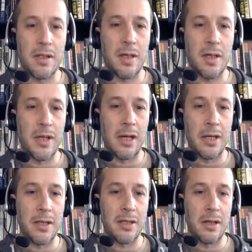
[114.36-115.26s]
something
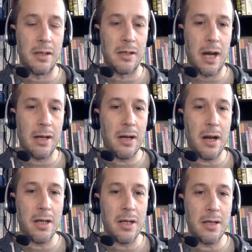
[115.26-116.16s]
like this in a Dotty
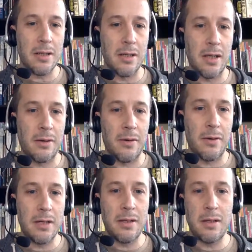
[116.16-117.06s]
context. Is that correct?